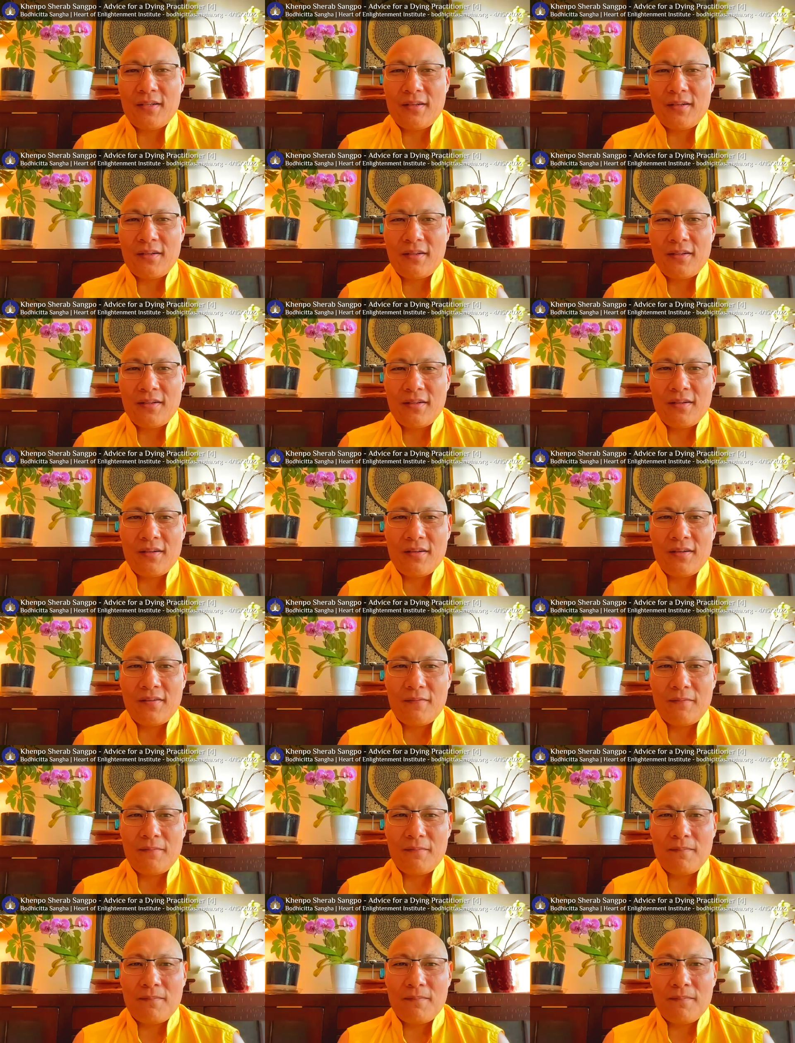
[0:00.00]

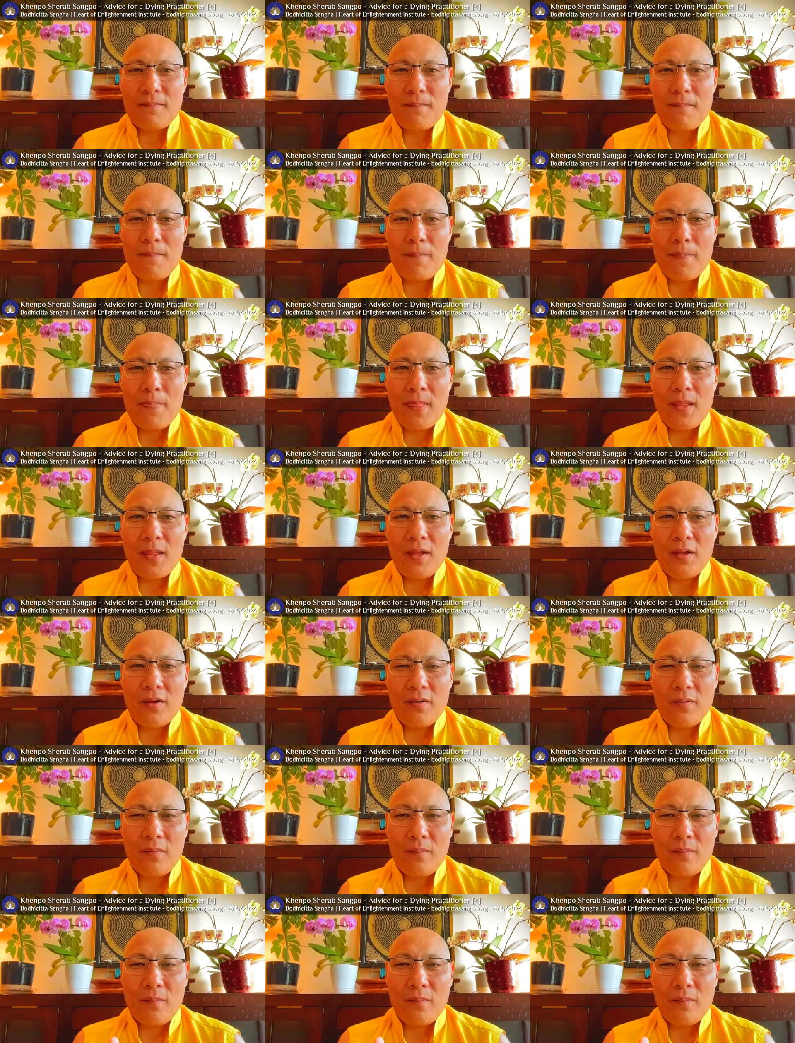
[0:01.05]
No one is speaking in this clip.